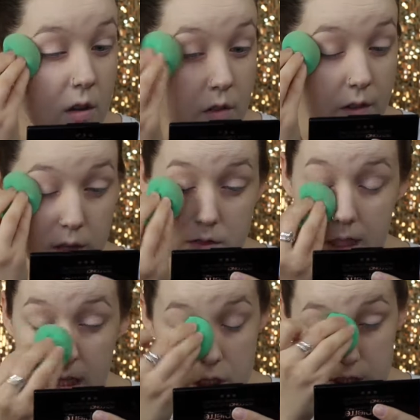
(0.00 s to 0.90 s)

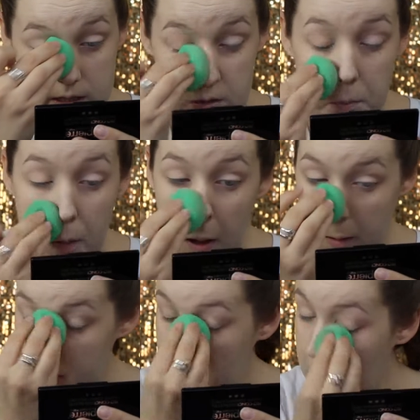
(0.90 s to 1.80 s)
foundations,
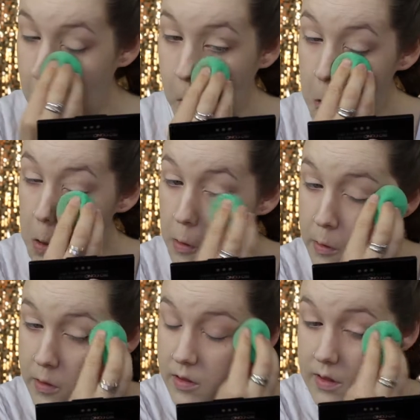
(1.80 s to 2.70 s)
but
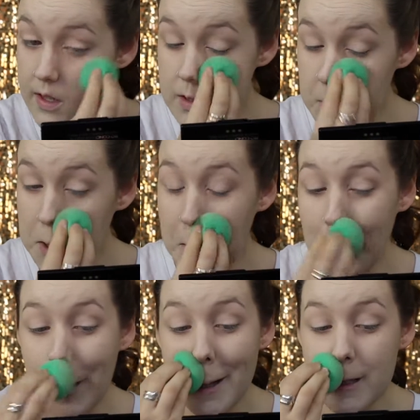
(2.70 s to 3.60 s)
this one I
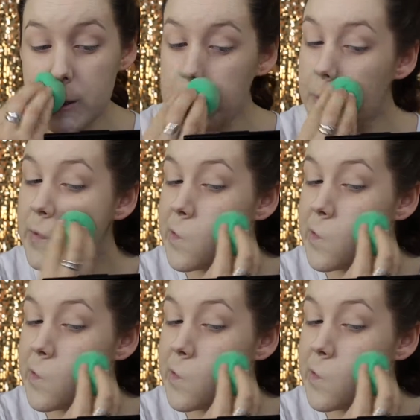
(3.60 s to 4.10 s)
think is